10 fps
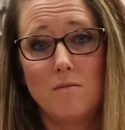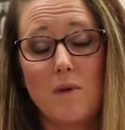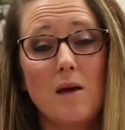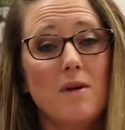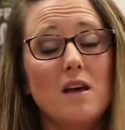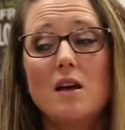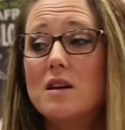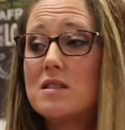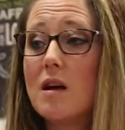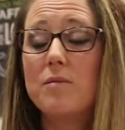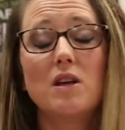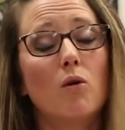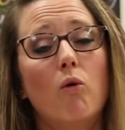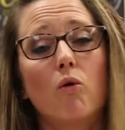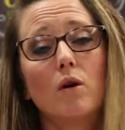Maybe
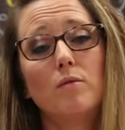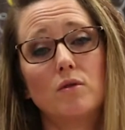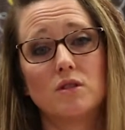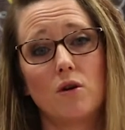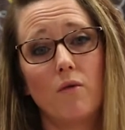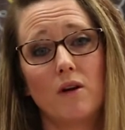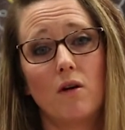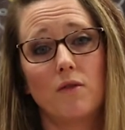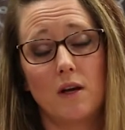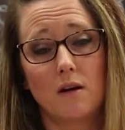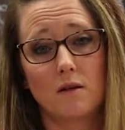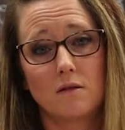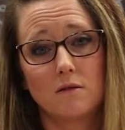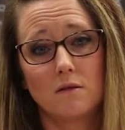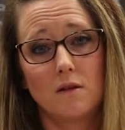something horrible is going on there.
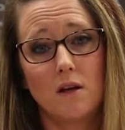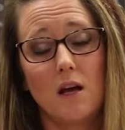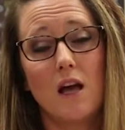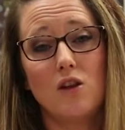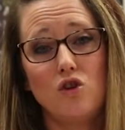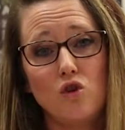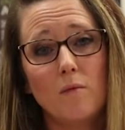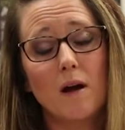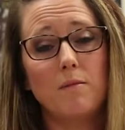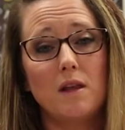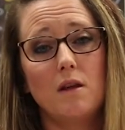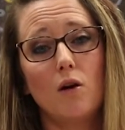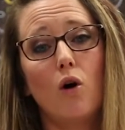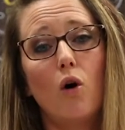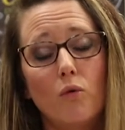And you might be
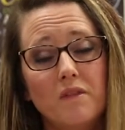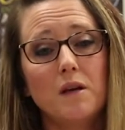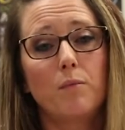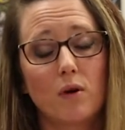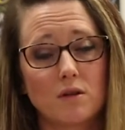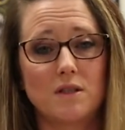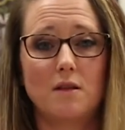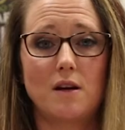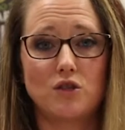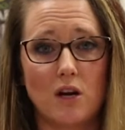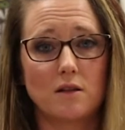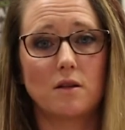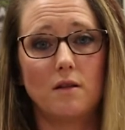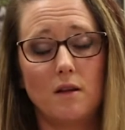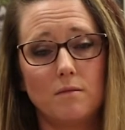the only person that checks
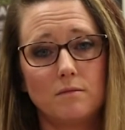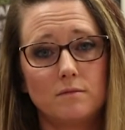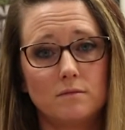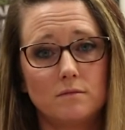on them.